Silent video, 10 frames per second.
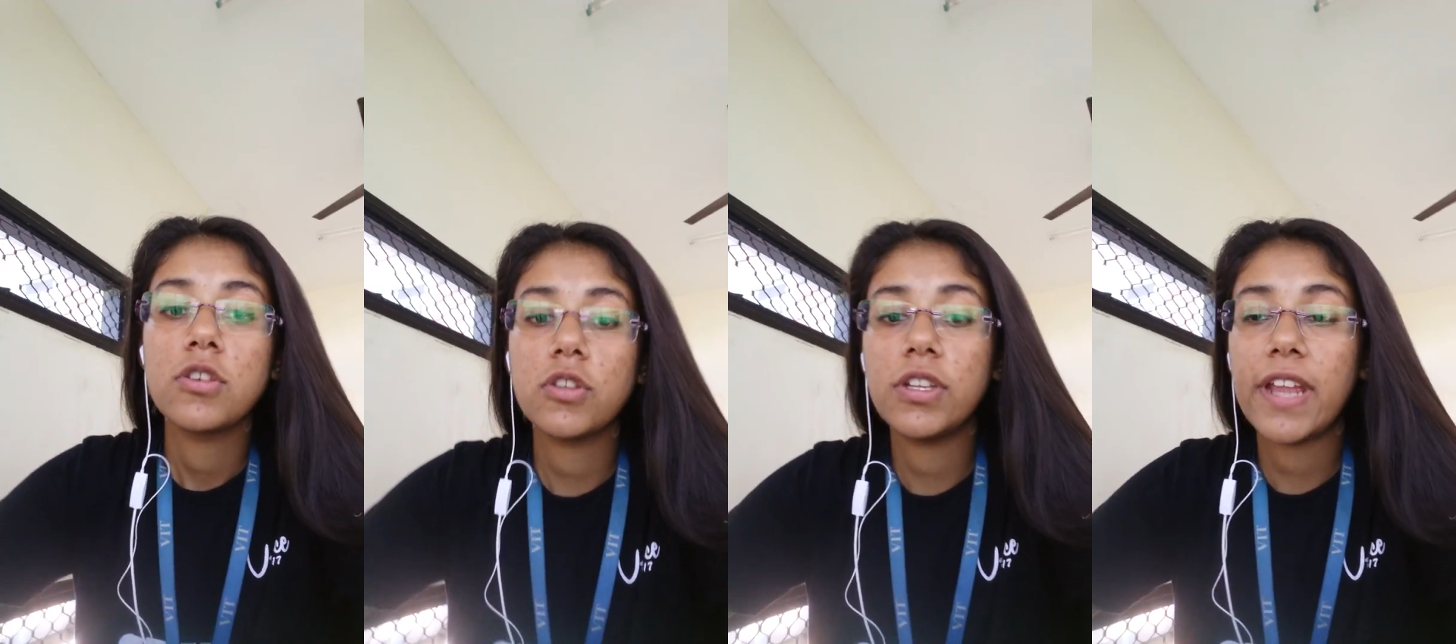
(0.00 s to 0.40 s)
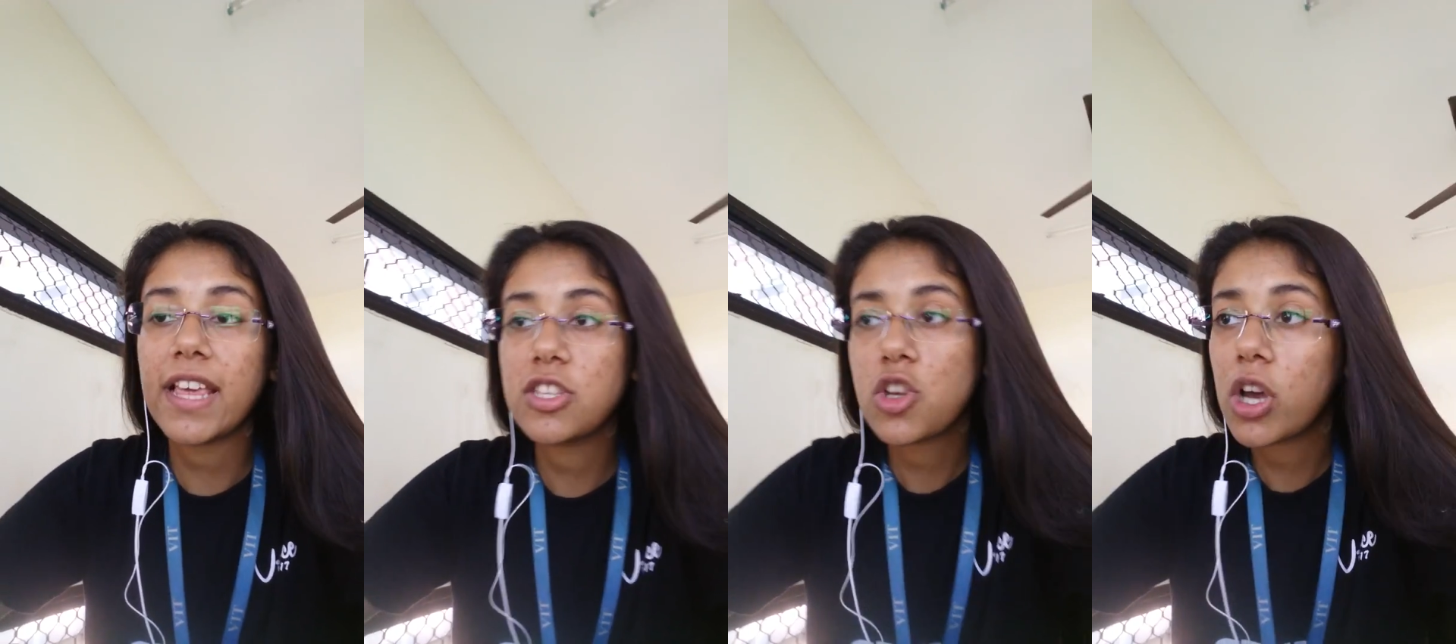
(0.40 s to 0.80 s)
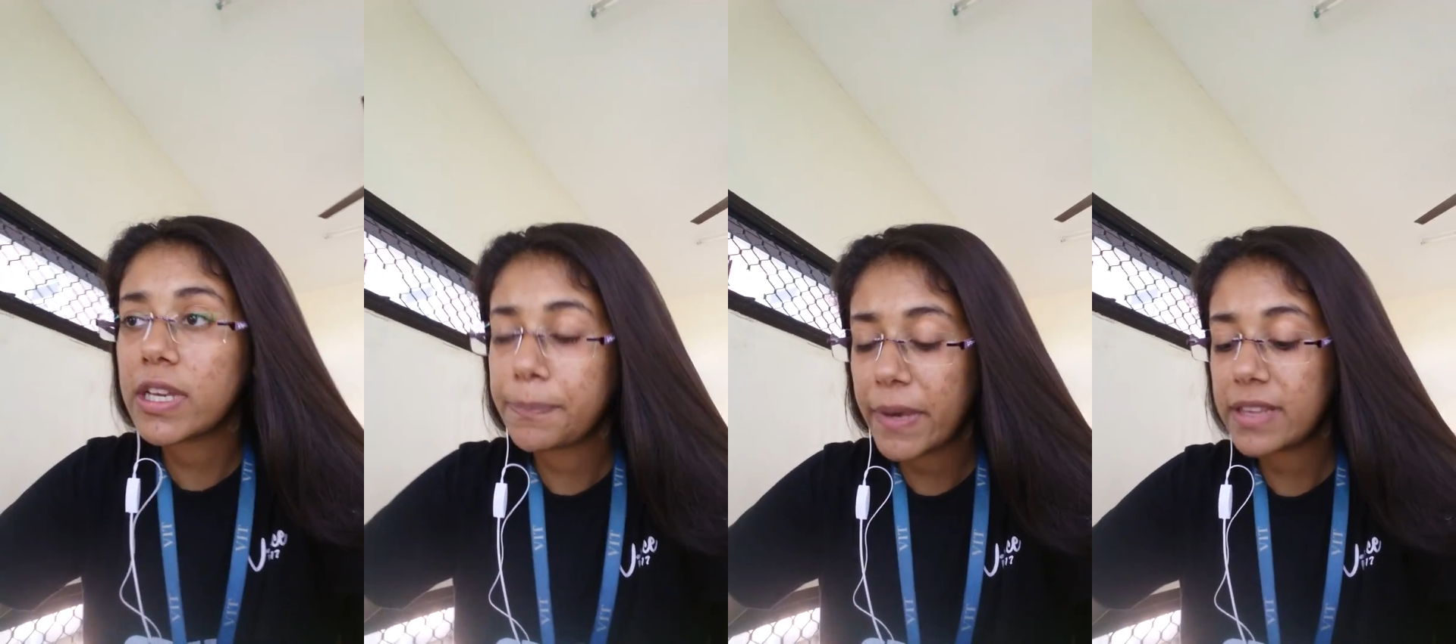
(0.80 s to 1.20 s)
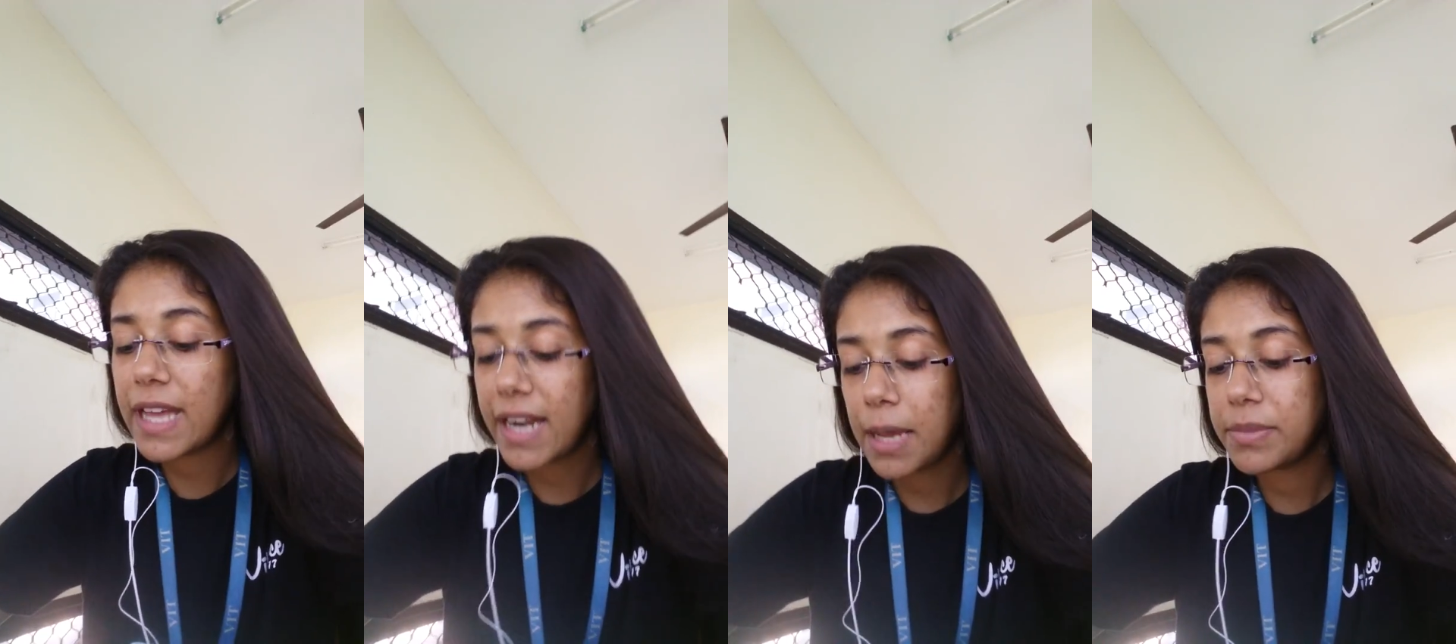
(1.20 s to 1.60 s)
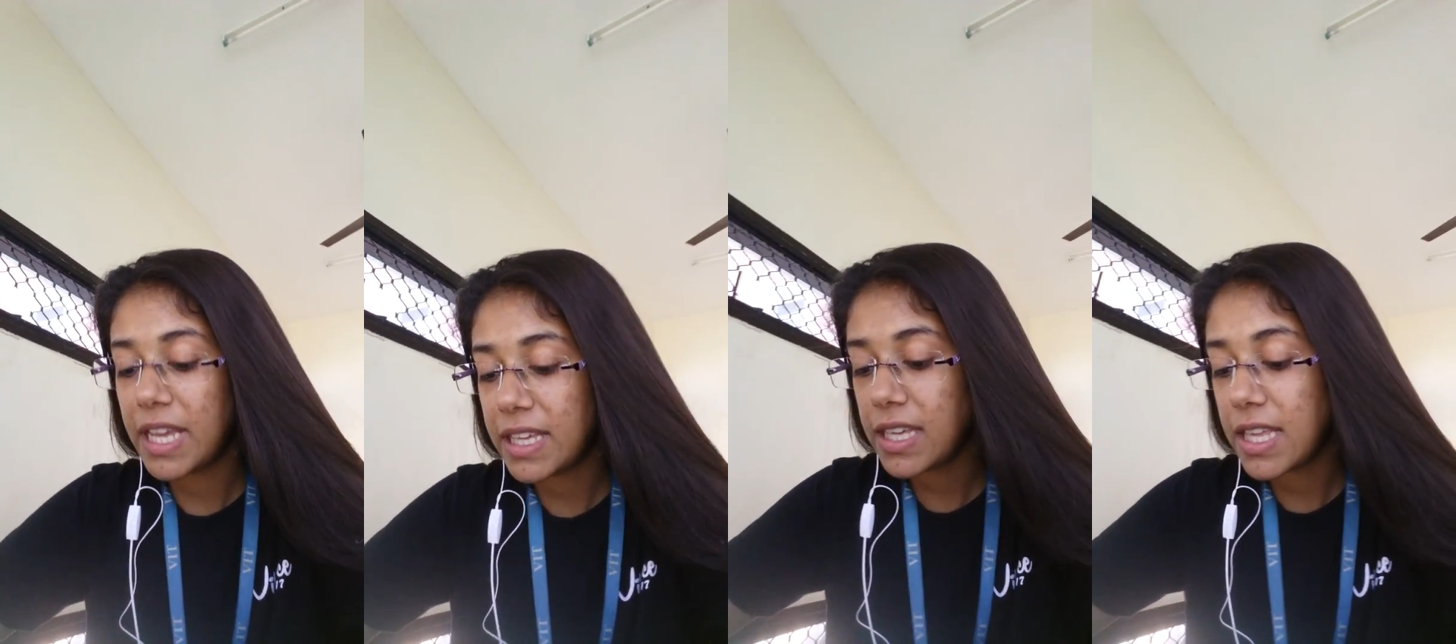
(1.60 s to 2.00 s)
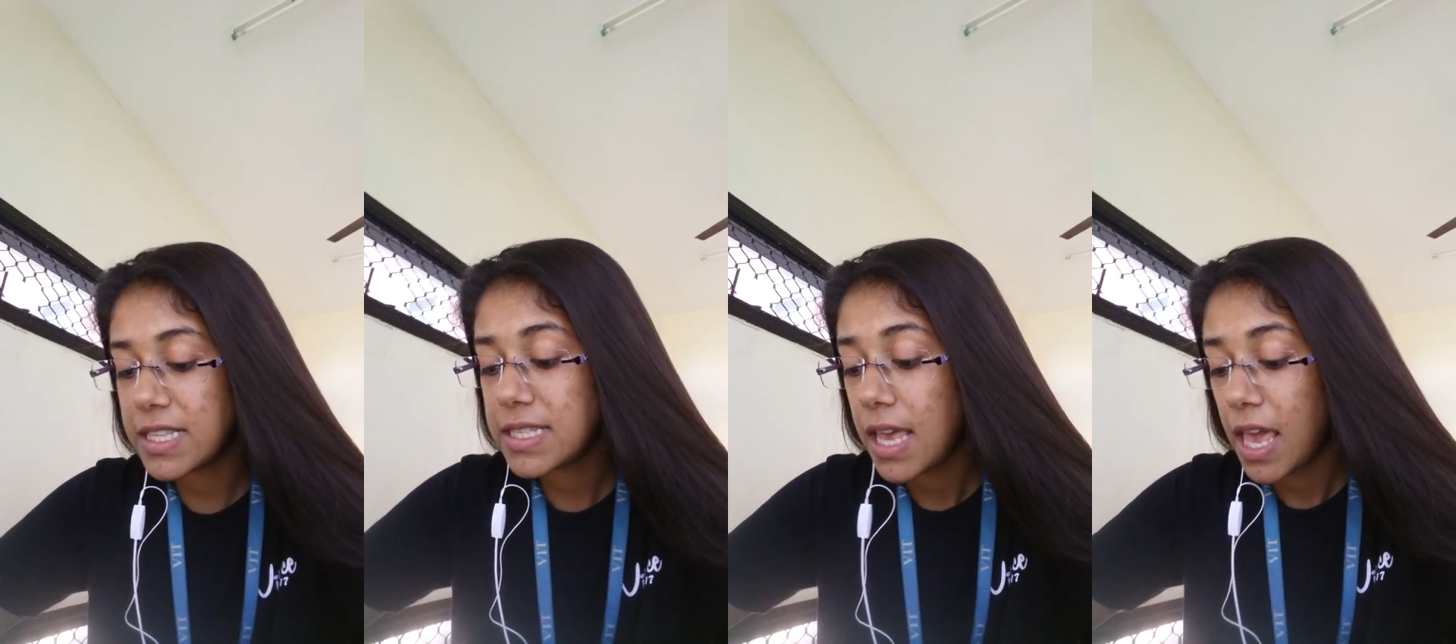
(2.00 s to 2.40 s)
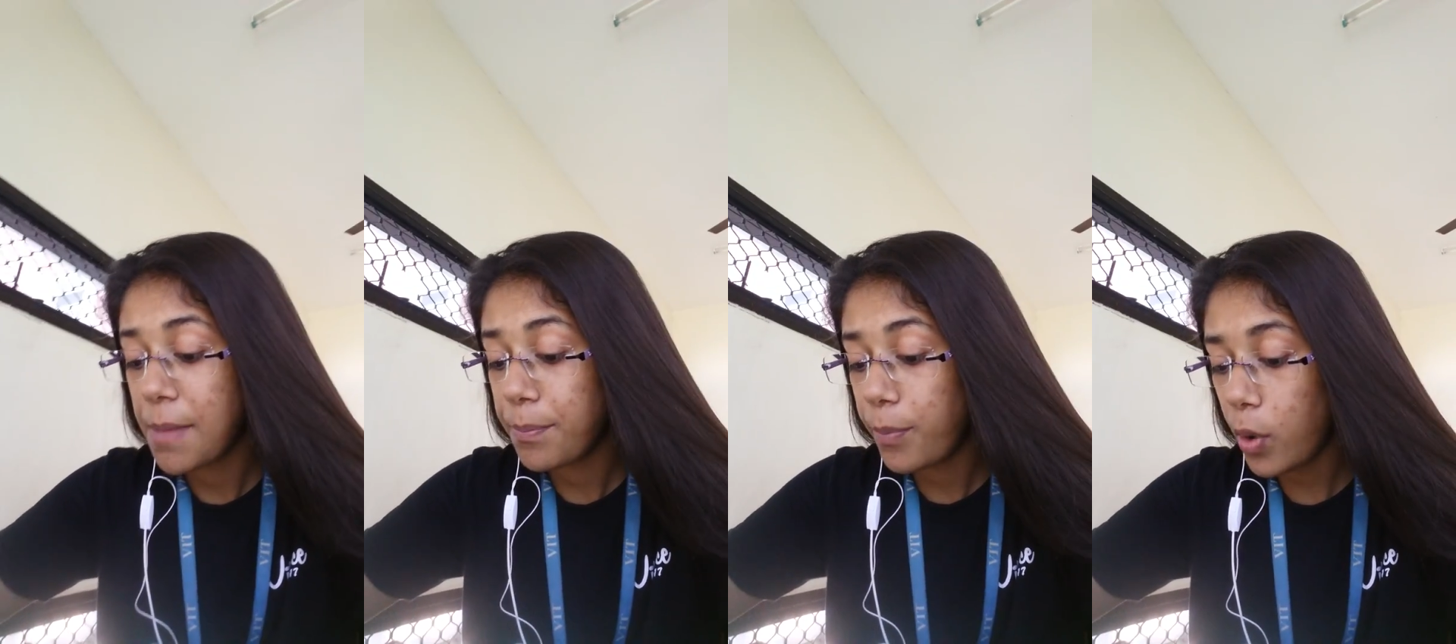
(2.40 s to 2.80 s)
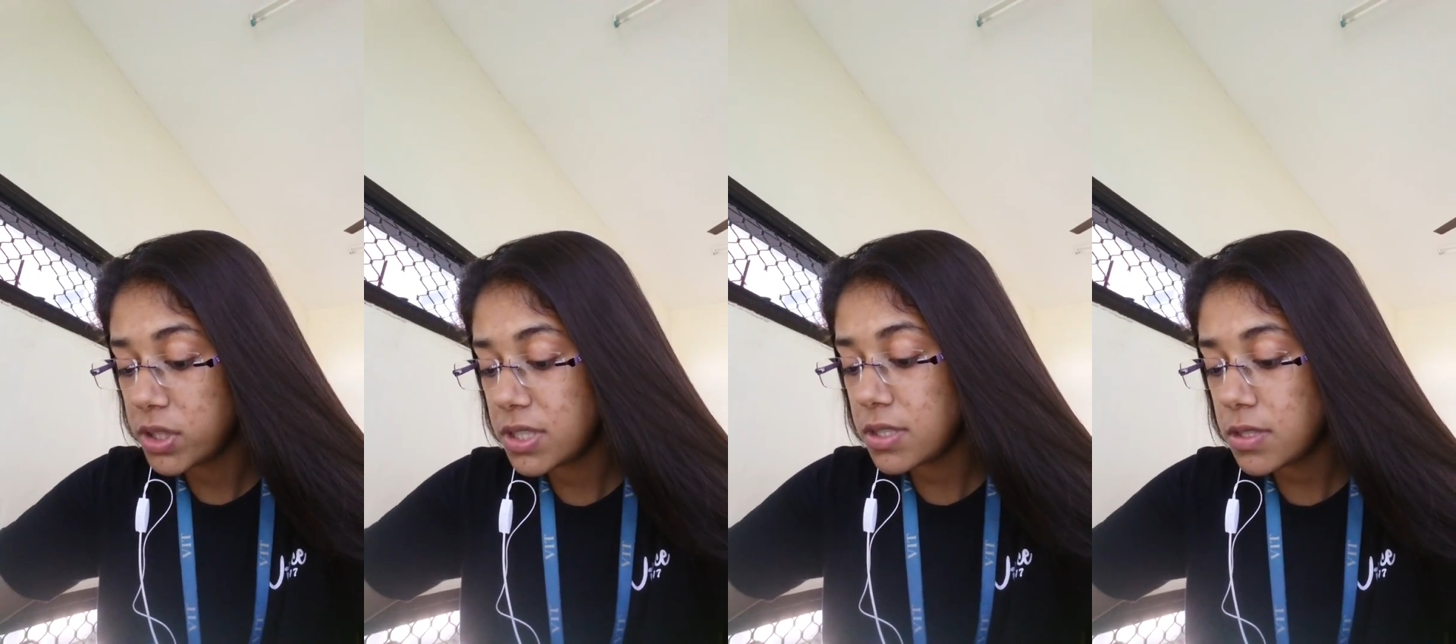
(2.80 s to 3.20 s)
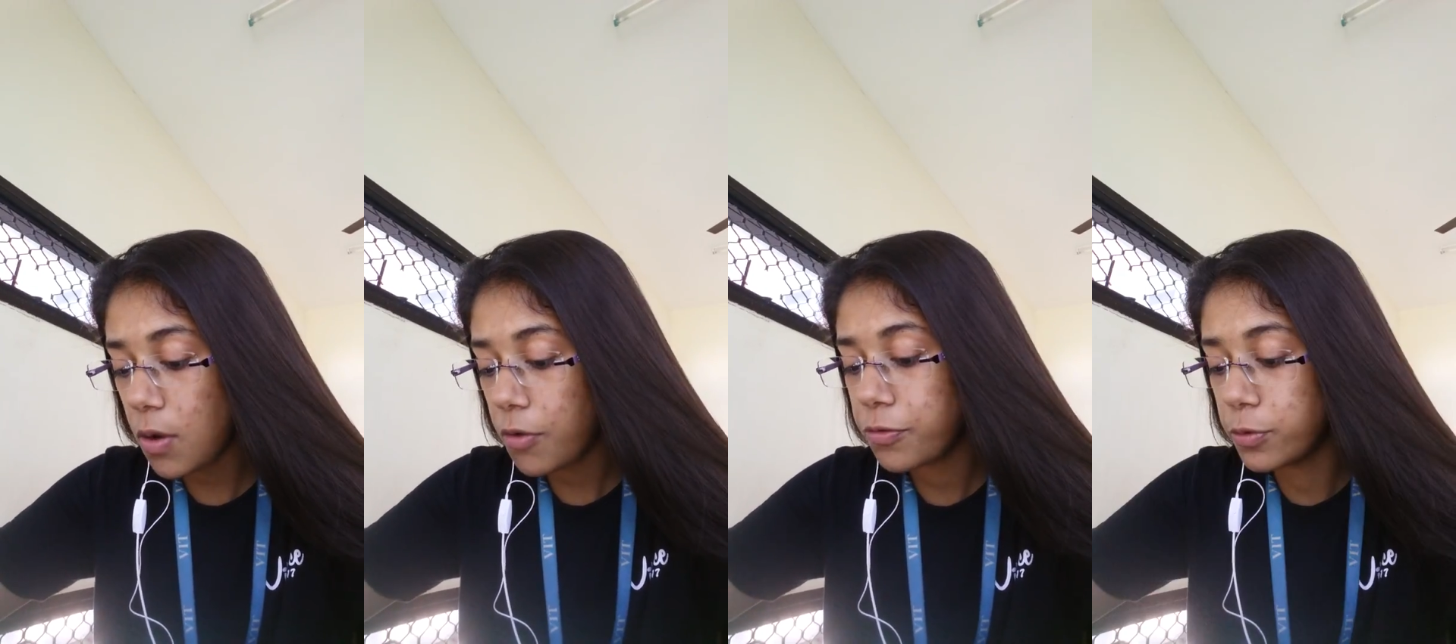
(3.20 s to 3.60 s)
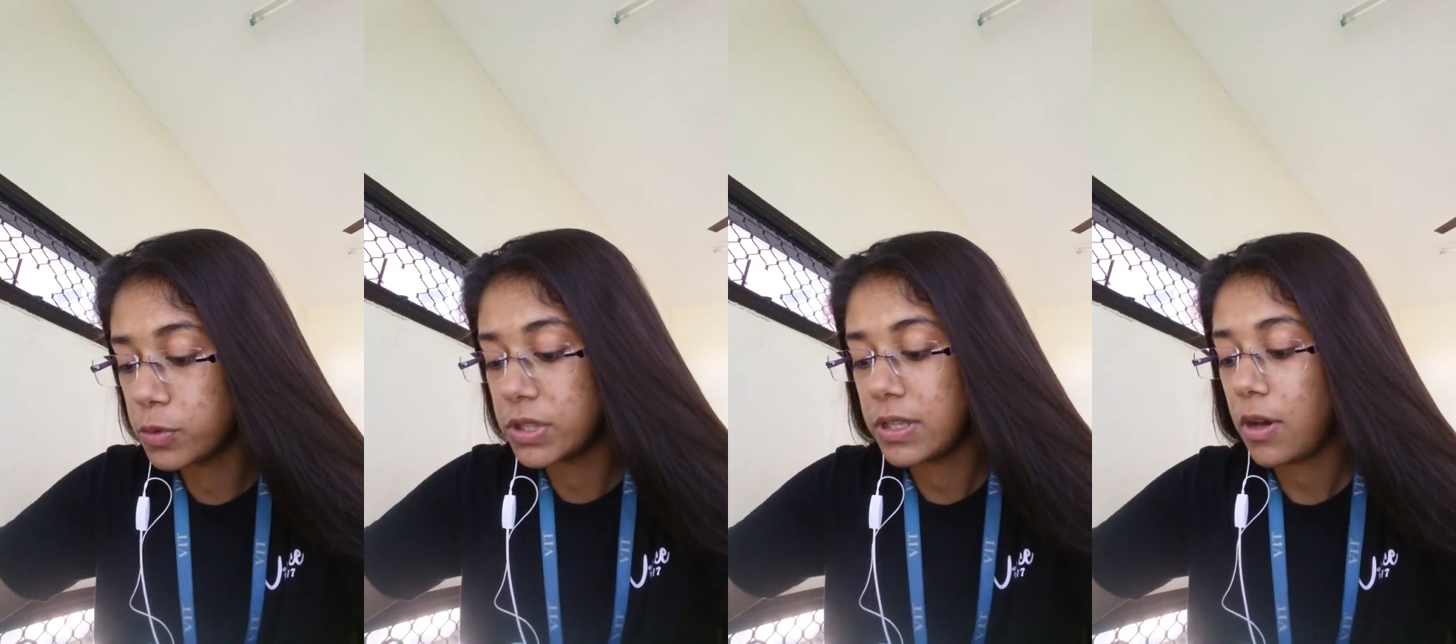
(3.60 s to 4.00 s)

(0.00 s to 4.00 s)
So the next topic that I am taking is importance of food,